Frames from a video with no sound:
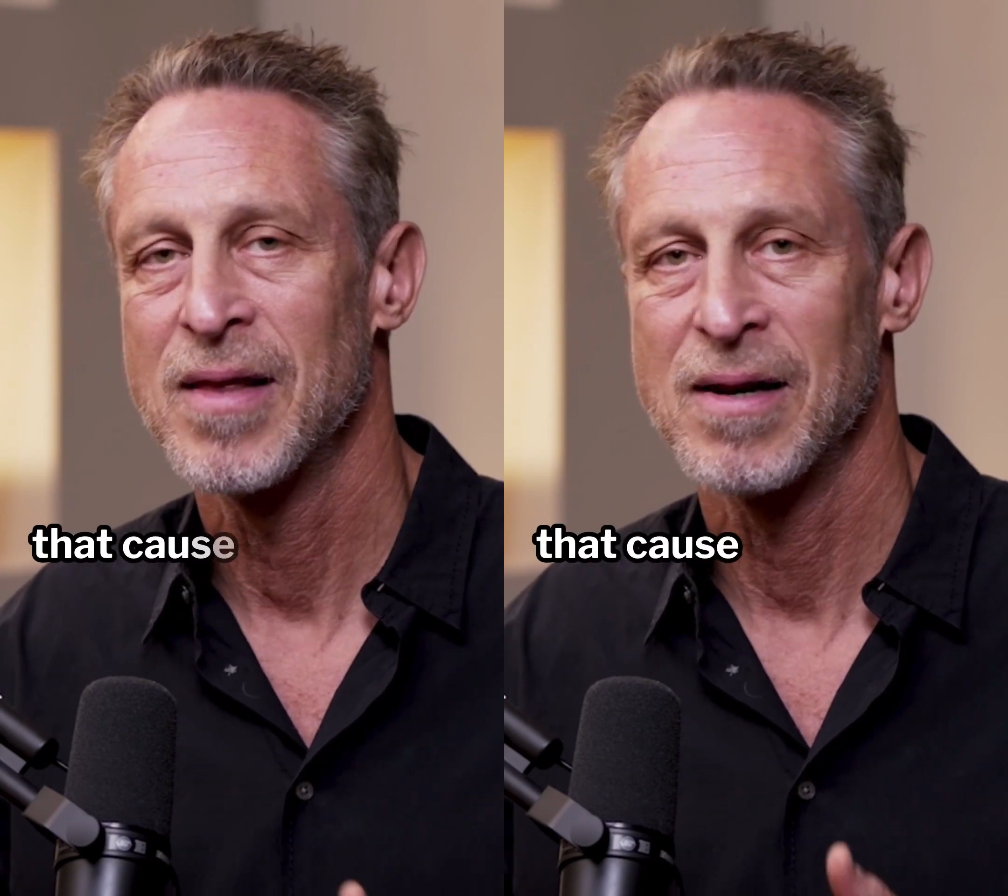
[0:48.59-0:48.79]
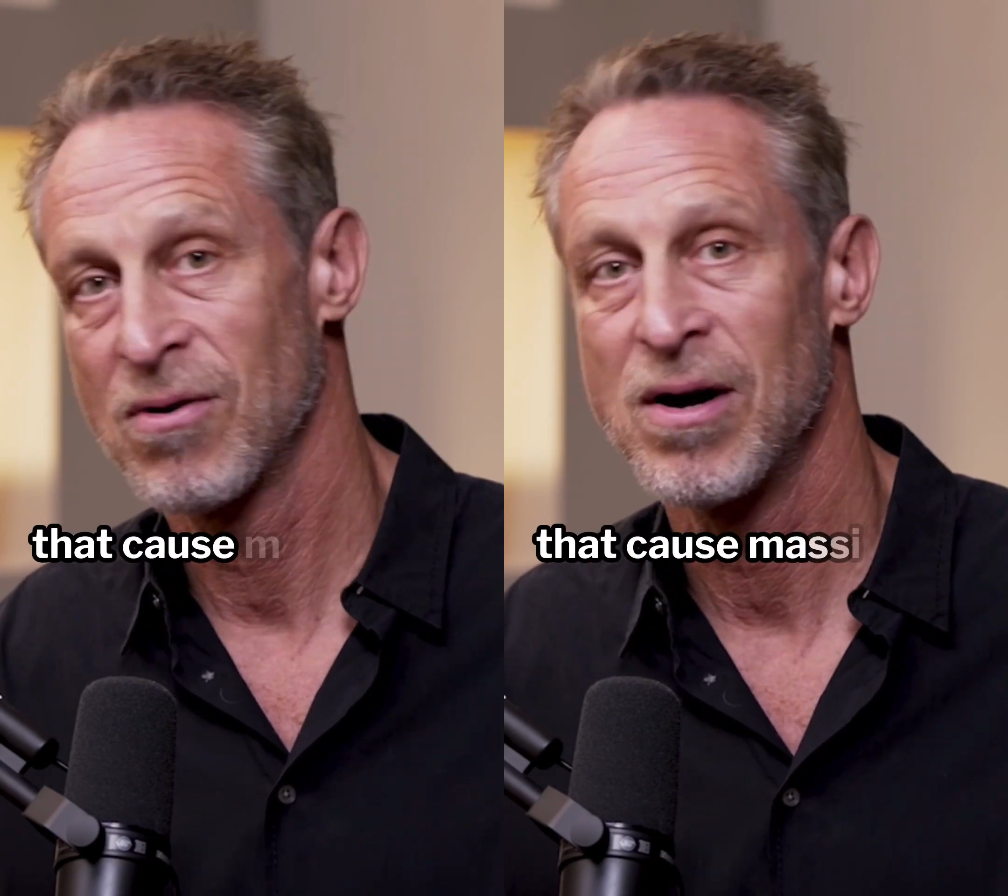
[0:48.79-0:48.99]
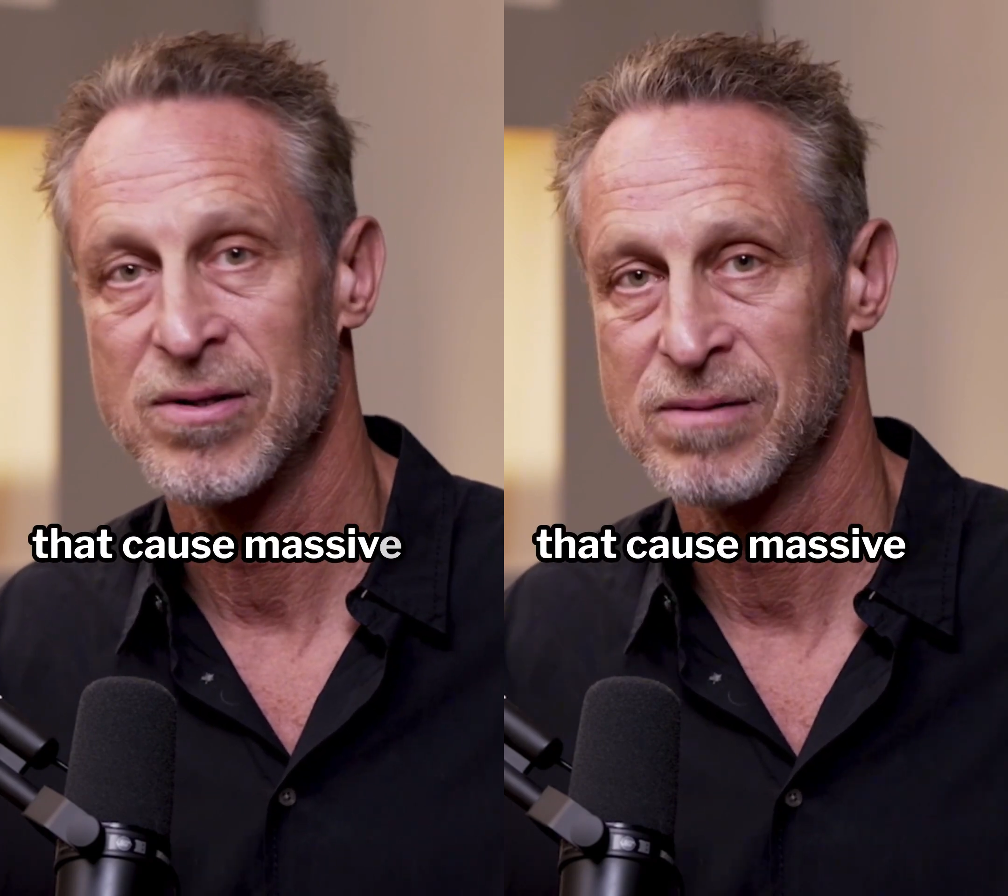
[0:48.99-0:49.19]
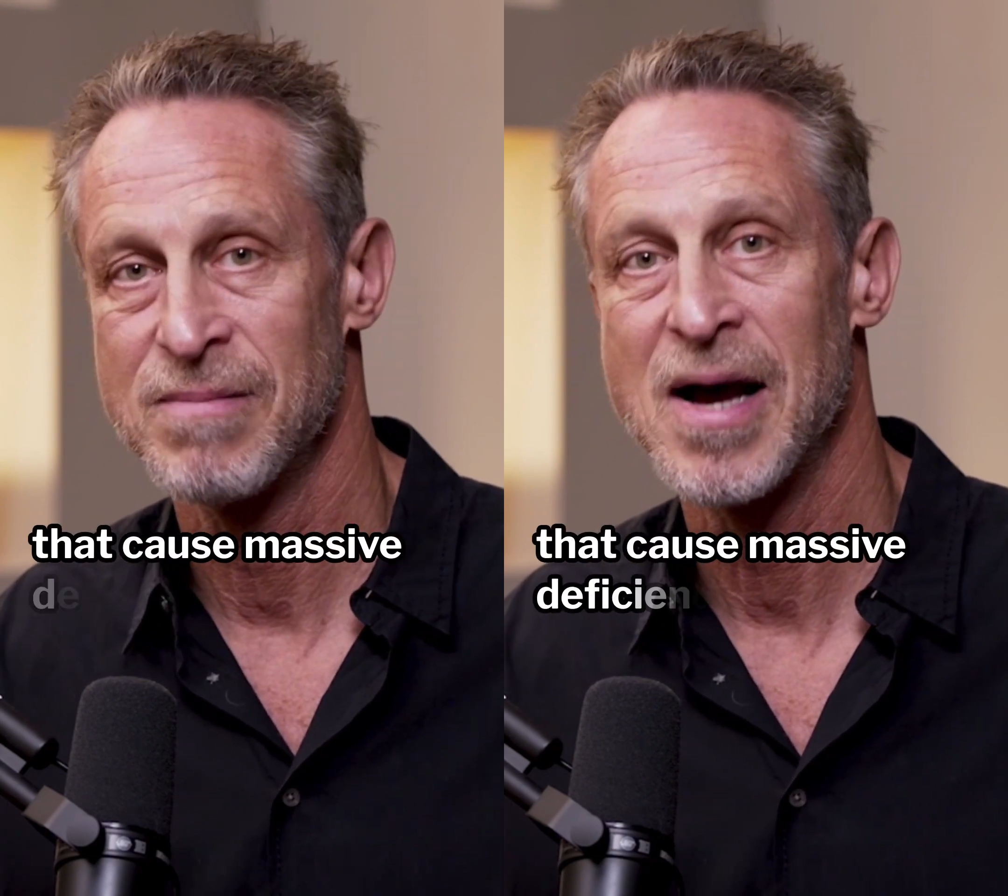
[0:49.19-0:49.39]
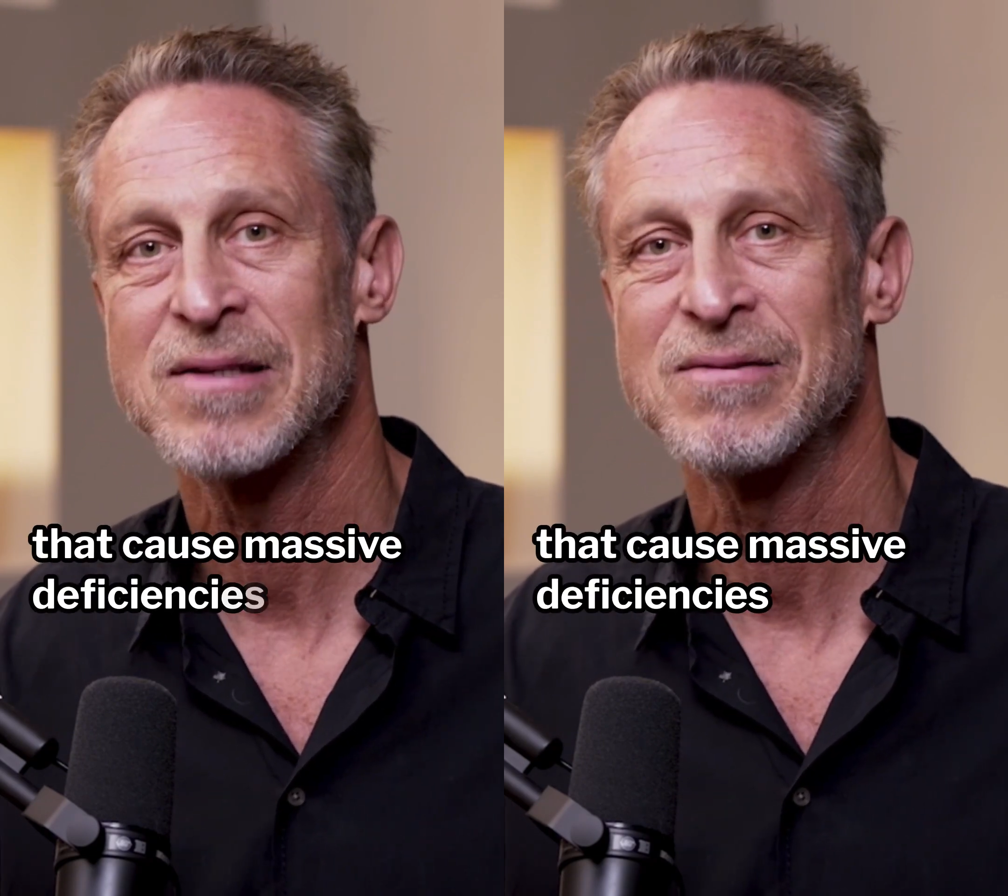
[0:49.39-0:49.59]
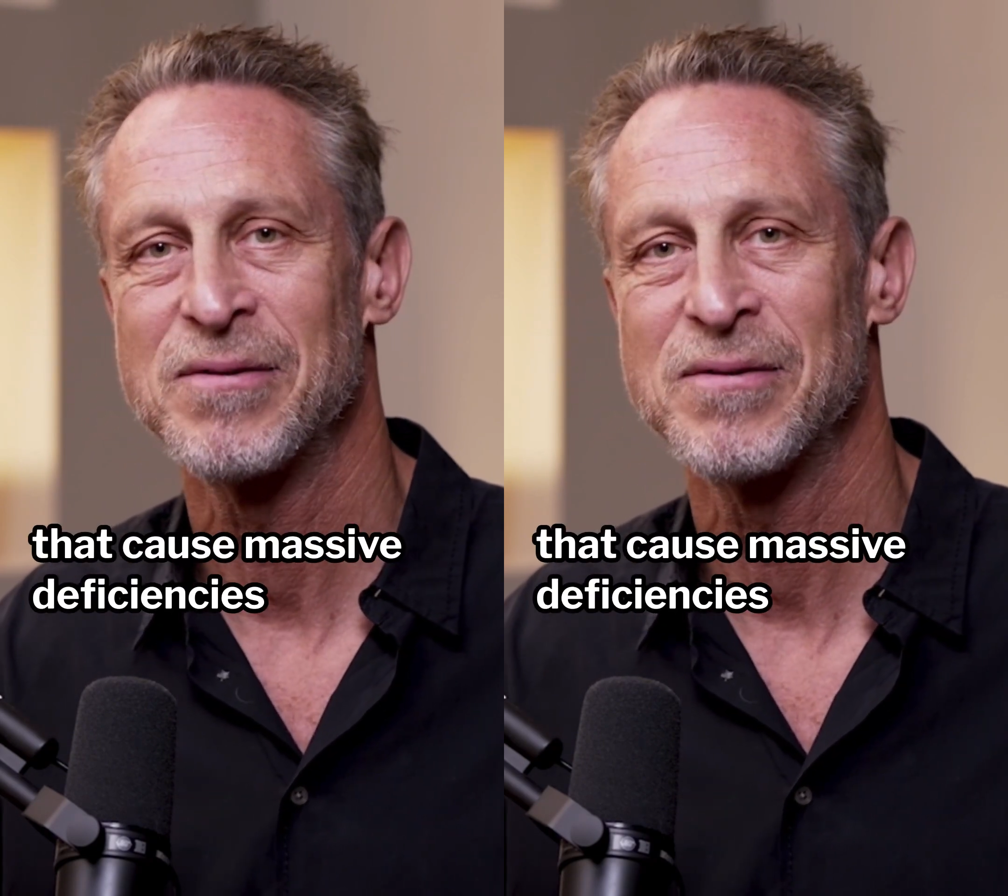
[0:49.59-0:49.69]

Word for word: that cause massive